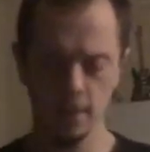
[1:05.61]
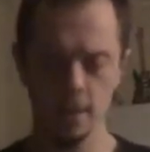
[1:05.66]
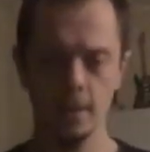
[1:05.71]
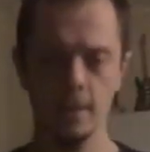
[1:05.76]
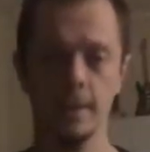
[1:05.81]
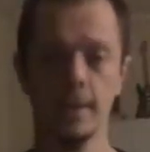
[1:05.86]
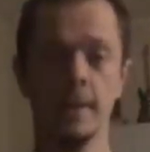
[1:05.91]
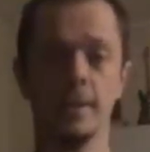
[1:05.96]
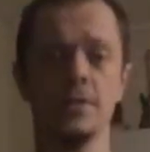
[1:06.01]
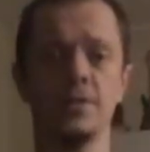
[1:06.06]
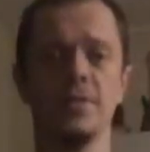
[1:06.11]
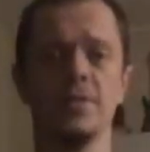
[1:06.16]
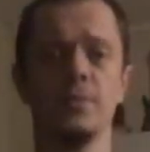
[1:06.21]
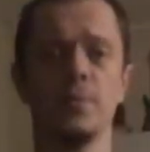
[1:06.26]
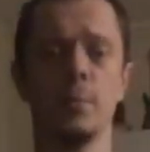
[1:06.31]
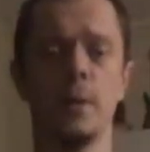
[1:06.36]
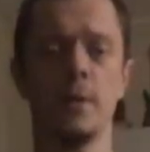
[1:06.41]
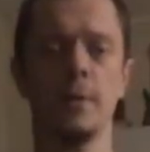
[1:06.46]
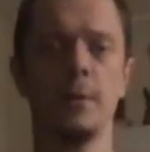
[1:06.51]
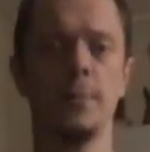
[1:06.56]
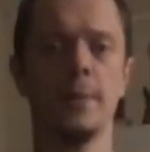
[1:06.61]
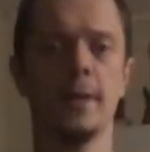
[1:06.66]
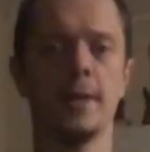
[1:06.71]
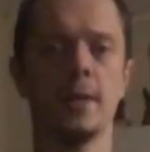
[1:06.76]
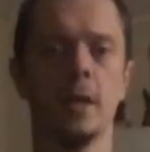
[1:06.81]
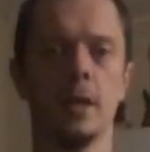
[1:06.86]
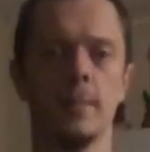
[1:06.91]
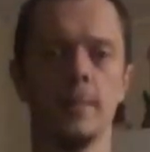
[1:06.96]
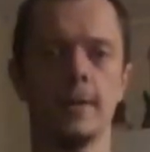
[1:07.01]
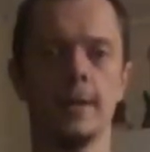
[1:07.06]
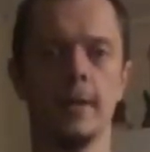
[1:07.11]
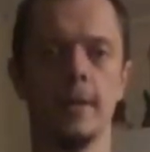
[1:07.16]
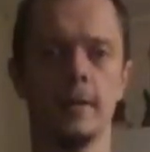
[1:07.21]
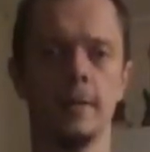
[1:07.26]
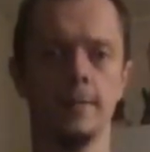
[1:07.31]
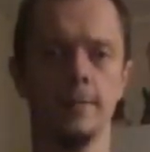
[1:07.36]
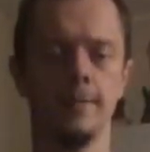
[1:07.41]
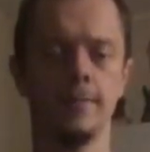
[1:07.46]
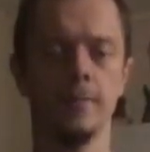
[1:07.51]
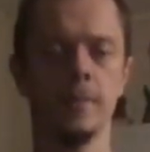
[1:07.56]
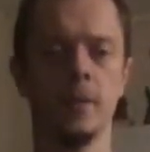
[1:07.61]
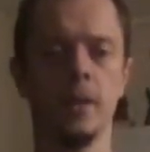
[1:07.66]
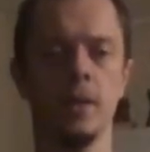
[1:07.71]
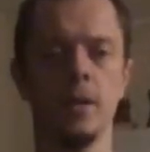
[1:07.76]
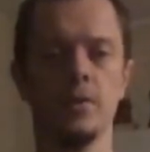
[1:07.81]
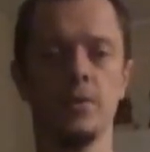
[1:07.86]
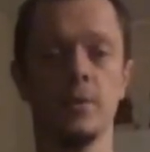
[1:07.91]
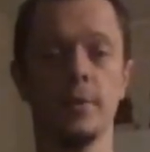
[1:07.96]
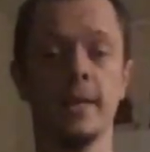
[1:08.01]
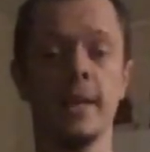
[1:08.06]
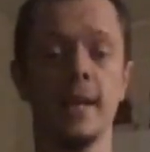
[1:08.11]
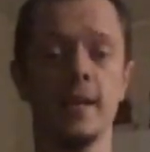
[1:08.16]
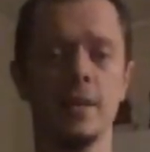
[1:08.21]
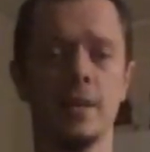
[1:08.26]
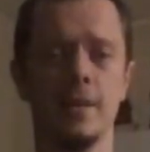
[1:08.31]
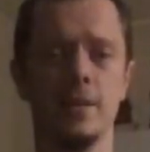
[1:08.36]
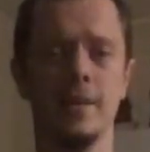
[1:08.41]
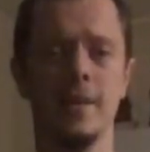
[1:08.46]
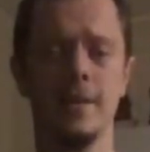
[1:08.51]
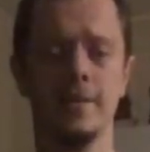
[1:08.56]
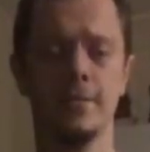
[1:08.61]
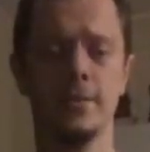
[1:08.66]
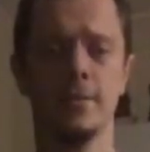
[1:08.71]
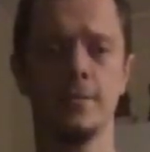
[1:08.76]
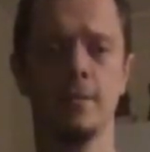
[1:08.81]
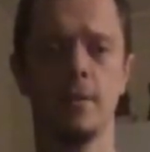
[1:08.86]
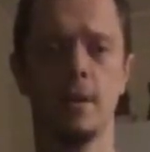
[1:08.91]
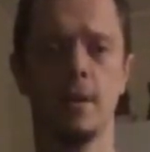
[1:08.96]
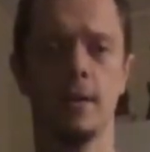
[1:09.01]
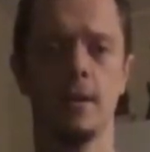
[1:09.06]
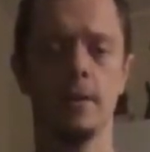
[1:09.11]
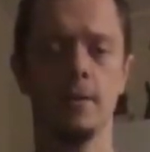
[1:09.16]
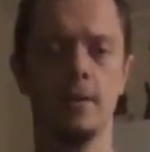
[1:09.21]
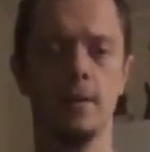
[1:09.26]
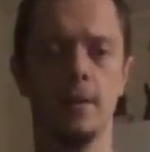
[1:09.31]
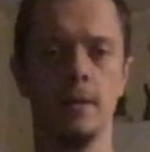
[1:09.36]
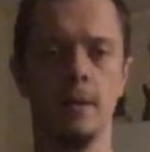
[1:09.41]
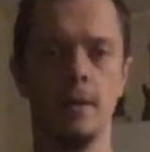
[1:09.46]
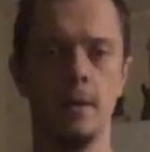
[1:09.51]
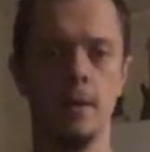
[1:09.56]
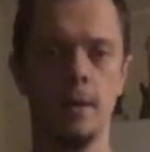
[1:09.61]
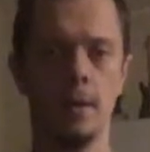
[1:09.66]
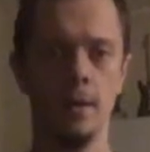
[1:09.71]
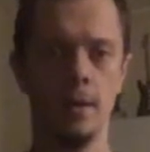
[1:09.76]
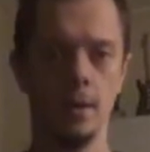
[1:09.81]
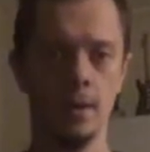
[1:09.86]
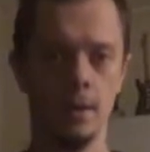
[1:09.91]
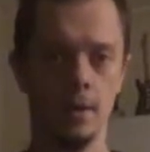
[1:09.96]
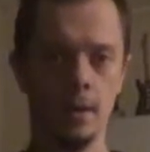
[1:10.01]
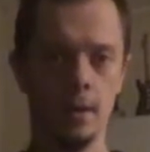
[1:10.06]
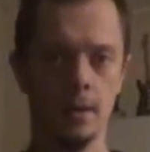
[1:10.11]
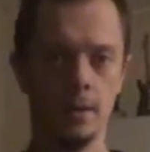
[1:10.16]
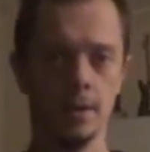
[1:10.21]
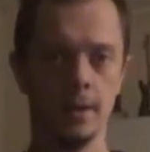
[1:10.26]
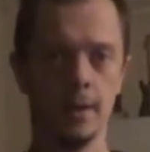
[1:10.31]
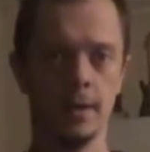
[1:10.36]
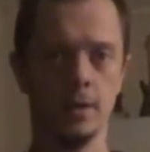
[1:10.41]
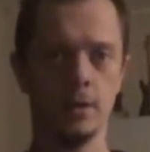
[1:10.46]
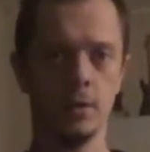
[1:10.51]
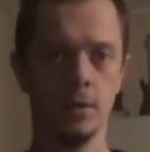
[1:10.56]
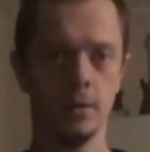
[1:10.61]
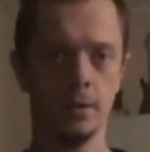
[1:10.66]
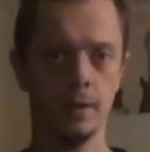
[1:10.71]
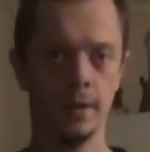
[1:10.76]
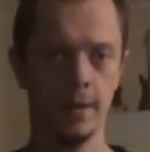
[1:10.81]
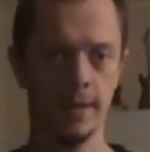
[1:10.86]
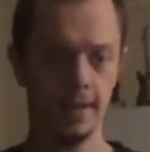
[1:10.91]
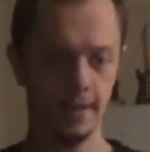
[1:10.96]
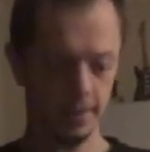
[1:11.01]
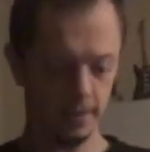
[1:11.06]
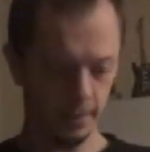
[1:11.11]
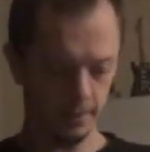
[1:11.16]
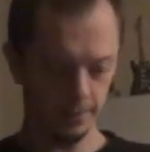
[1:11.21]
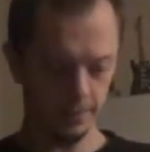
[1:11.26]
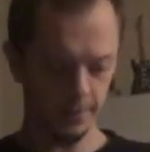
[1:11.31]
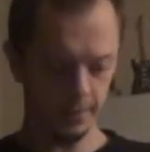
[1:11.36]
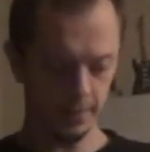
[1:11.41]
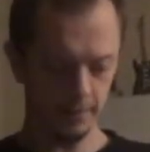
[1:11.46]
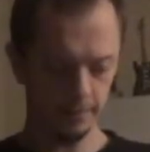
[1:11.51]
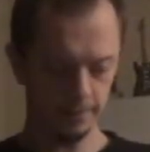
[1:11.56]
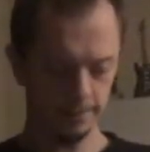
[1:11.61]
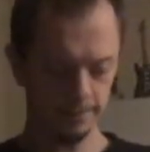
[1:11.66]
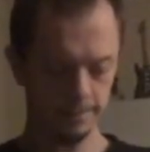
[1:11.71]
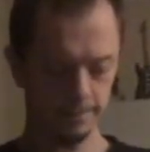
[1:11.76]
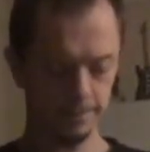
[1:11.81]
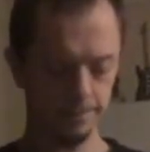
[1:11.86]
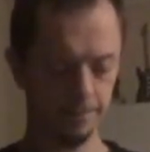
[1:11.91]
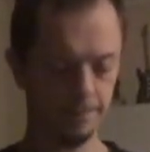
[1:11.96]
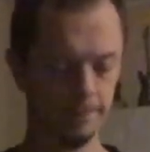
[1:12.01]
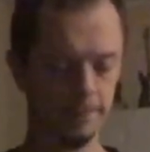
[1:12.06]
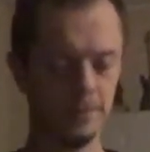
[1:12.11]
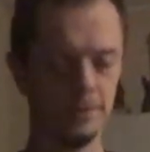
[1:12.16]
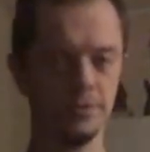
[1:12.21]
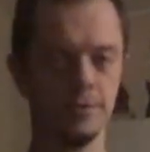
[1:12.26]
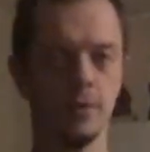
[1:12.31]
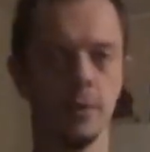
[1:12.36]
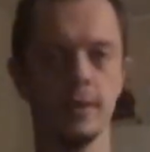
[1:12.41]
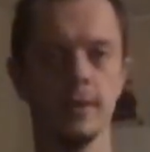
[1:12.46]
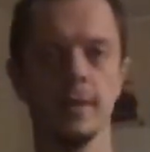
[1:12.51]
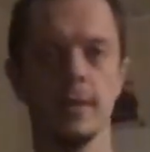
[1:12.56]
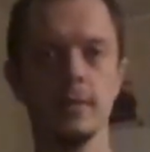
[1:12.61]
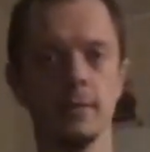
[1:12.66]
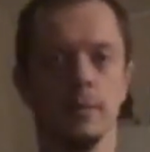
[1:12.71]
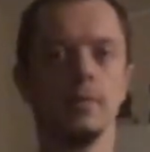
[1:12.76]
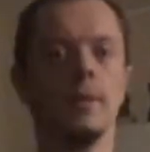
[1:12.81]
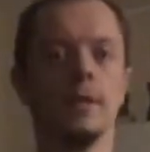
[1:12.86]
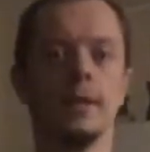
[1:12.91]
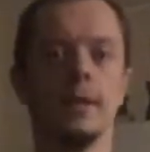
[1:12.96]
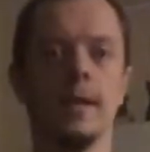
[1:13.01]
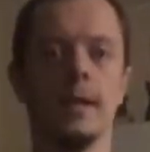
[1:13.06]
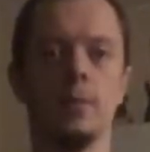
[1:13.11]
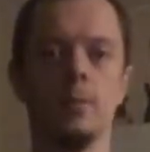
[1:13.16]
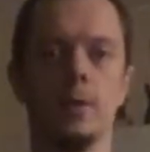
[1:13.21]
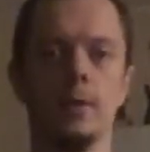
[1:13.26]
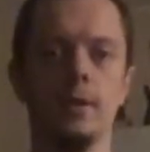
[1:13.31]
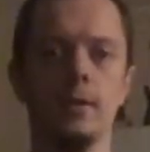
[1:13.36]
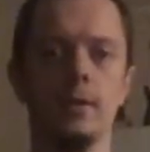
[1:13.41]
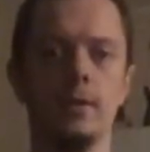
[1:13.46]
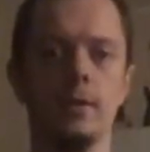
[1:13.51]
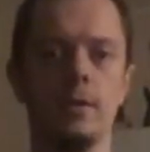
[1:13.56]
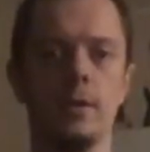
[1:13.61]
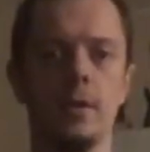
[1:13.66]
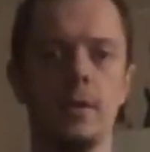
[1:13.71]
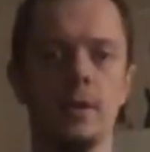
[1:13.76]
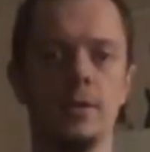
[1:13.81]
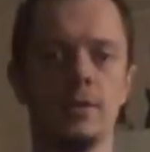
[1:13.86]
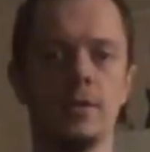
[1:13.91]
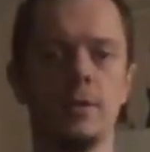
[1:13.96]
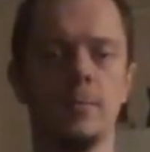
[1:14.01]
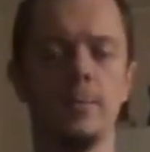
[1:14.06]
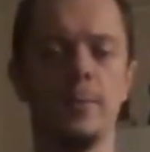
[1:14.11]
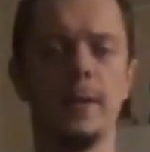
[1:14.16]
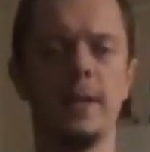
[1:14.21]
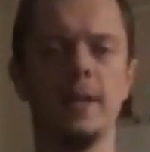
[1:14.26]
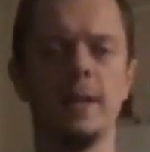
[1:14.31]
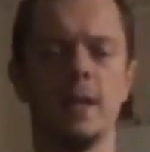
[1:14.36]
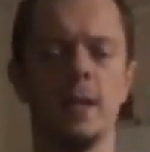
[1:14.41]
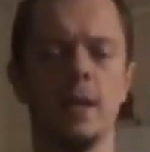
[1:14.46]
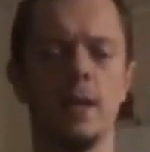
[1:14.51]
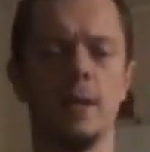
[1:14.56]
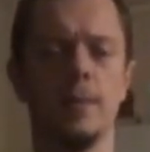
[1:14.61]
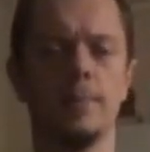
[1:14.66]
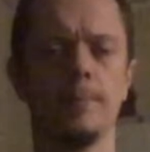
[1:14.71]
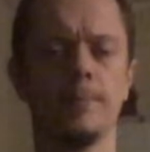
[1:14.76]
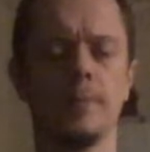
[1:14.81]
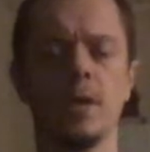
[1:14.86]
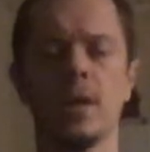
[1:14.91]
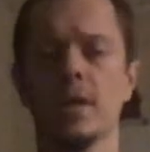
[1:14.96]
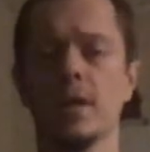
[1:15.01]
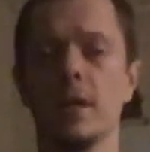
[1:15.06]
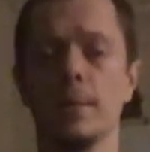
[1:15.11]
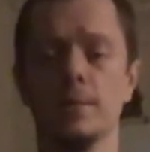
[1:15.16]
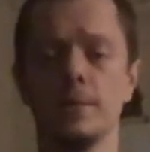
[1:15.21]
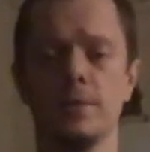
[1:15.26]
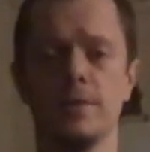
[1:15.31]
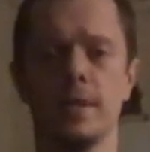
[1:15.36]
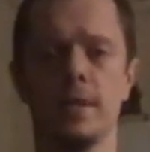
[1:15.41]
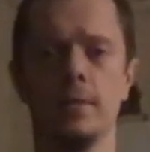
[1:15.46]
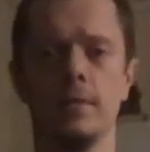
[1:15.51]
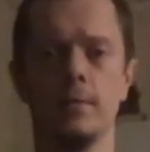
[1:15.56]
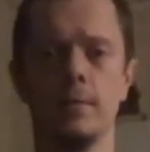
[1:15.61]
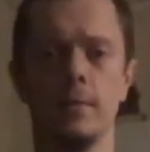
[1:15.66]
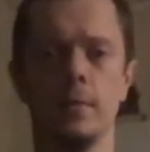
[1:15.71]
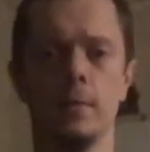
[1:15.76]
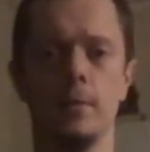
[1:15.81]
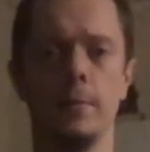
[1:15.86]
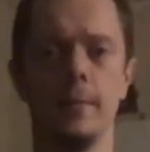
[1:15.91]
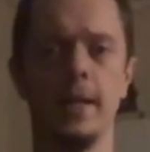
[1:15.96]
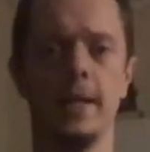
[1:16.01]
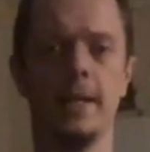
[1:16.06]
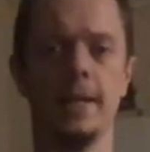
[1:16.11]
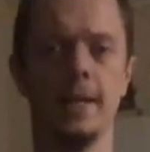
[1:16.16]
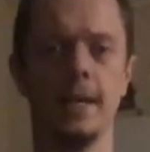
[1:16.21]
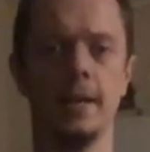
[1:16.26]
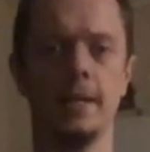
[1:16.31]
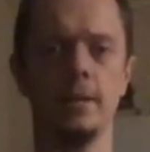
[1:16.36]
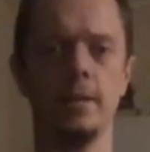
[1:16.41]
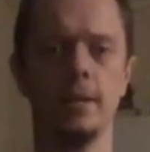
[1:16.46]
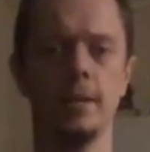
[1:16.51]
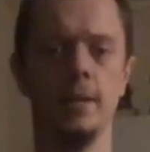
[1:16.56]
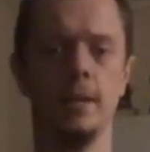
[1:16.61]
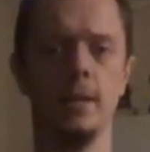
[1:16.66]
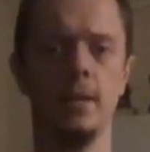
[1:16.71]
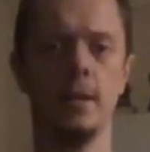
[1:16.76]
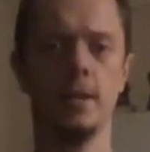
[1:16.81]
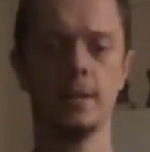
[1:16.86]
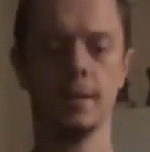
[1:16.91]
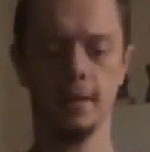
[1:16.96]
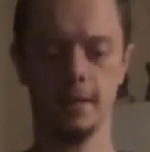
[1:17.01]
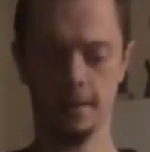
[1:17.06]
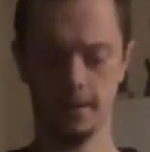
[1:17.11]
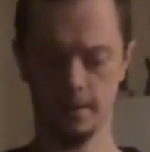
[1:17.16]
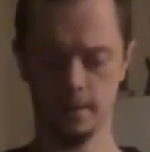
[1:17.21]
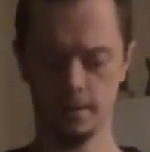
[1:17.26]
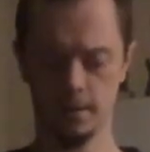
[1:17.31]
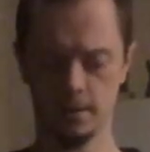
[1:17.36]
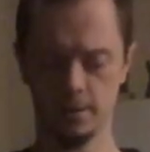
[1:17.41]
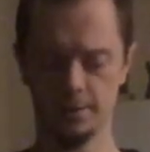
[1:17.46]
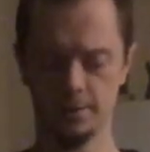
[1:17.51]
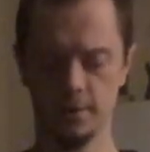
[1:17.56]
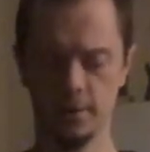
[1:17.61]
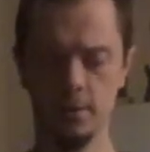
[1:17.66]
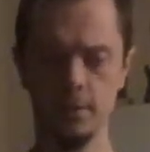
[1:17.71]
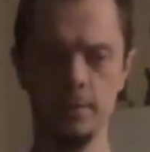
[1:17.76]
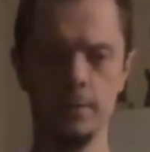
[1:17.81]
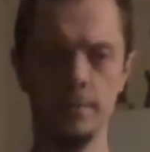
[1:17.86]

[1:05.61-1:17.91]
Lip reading: Now this is where we pick up, okay. So again, going left to right. Okay, you've got your hand come down, strike down, okay, one. This could be gum Zal or pinning hand, okay, two.